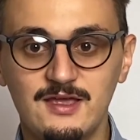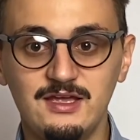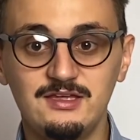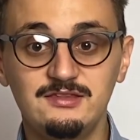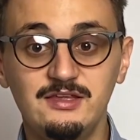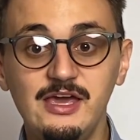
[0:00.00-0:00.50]

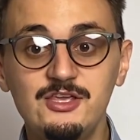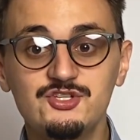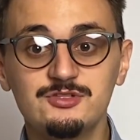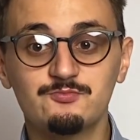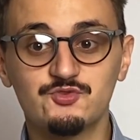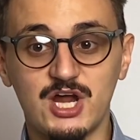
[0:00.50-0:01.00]

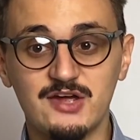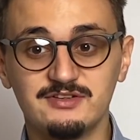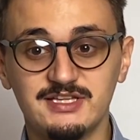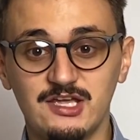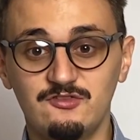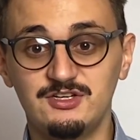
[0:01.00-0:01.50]
Engaging
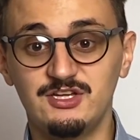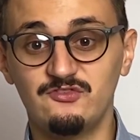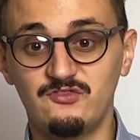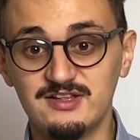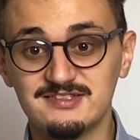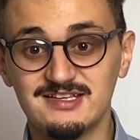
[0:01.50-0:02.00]
private equity
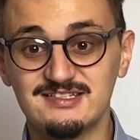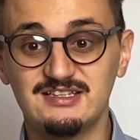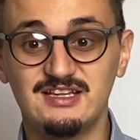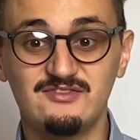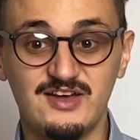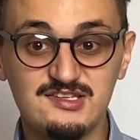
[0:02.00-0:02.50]
funds as an
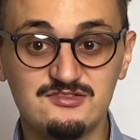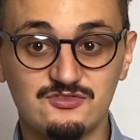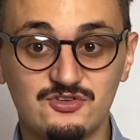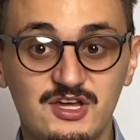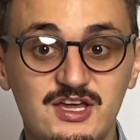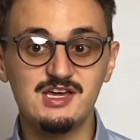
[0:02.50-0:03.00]

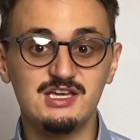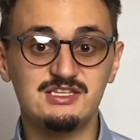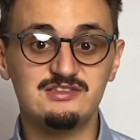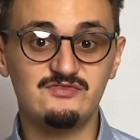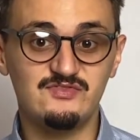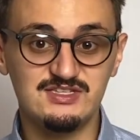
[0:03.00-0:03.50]
investor
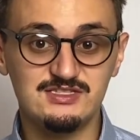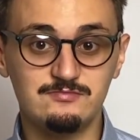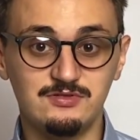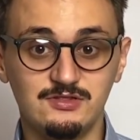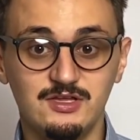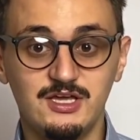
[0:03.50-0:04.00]
is
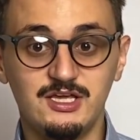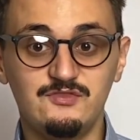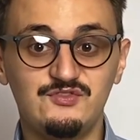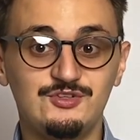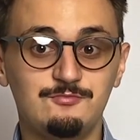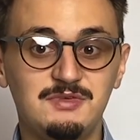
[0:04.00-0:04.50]
feasible
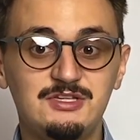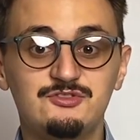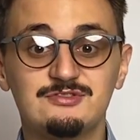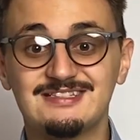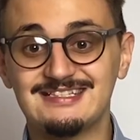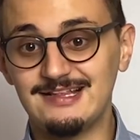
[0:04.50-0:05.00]
if you mean
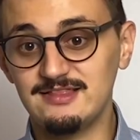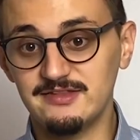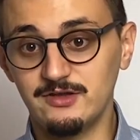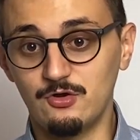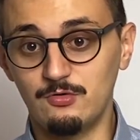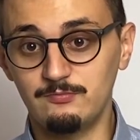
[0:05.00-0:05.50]
to sell
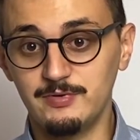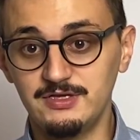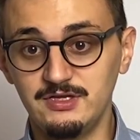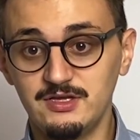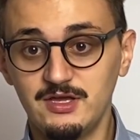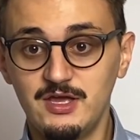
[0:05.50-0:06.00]
the
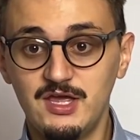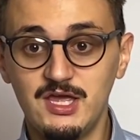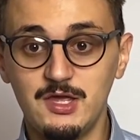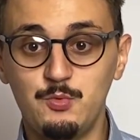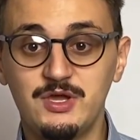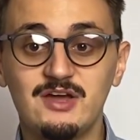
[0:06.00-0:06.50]
company.
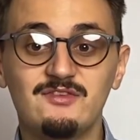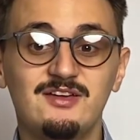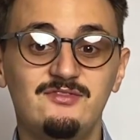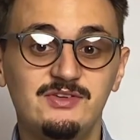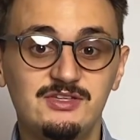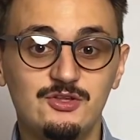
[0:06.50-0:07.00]
We have a
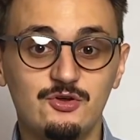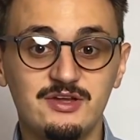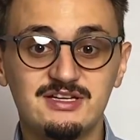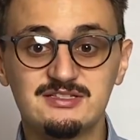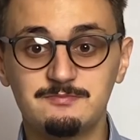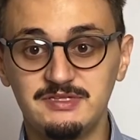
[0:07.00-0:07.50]
video
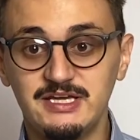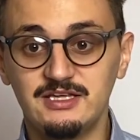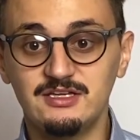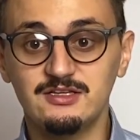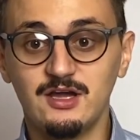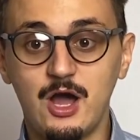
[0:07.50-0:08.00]

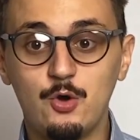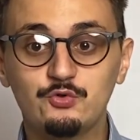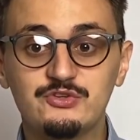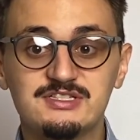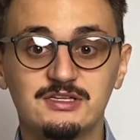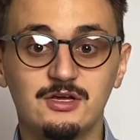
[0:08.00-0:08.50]
explaining how
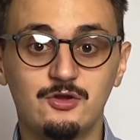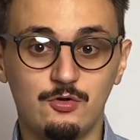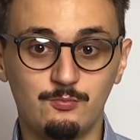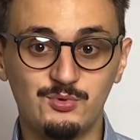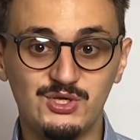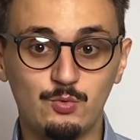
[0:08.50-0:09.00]
to sell a
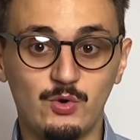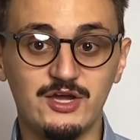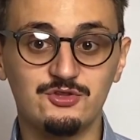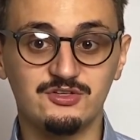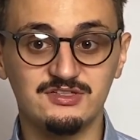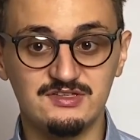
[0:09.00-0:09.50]
company
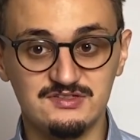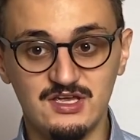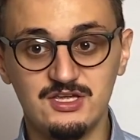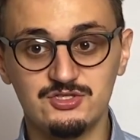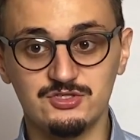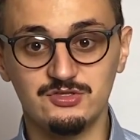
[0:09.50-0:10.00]
via
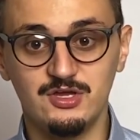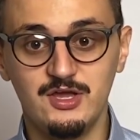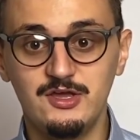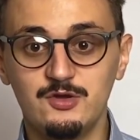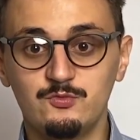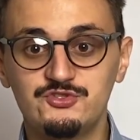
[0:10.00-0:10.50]
tokenization,
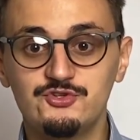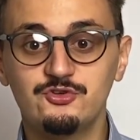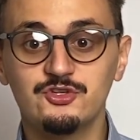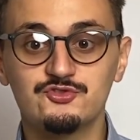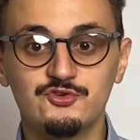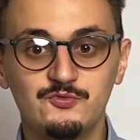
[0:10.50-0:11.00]
which you
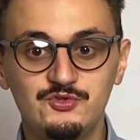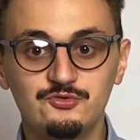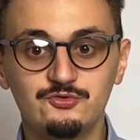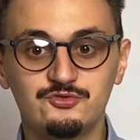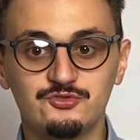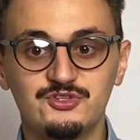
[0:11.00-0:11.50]
can
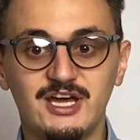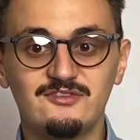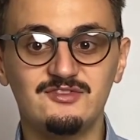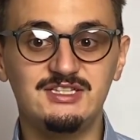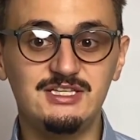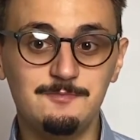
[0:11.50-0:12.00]
review to
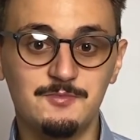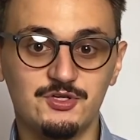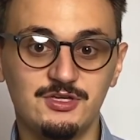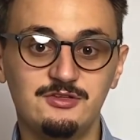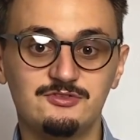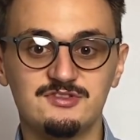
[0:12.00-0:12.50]
dive deeper
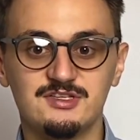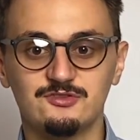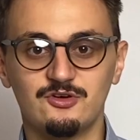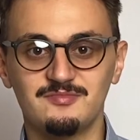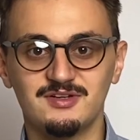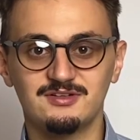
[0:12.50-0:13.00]
into the
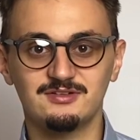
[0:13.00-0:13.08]
topic.